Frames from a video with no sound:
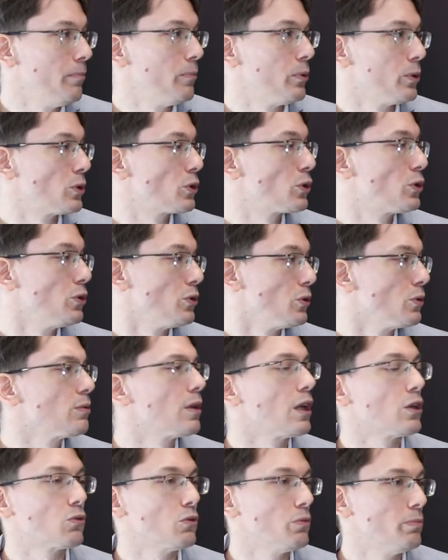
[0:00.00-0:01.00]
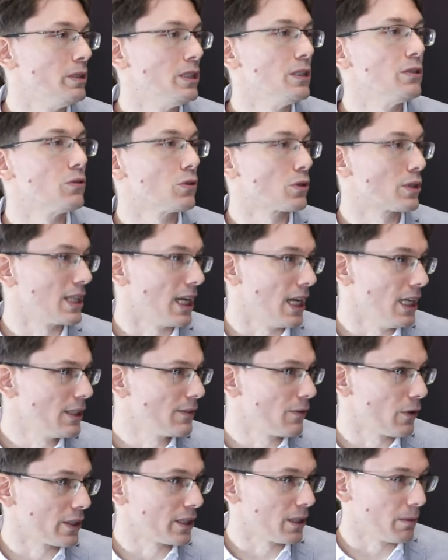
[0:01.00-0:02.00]
per SKU, that would be your sales,
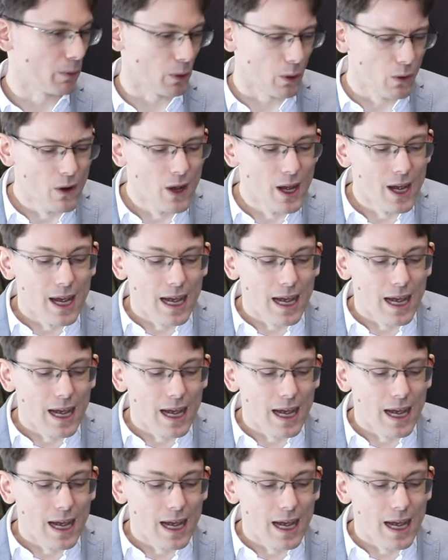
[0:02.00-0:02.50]
for example,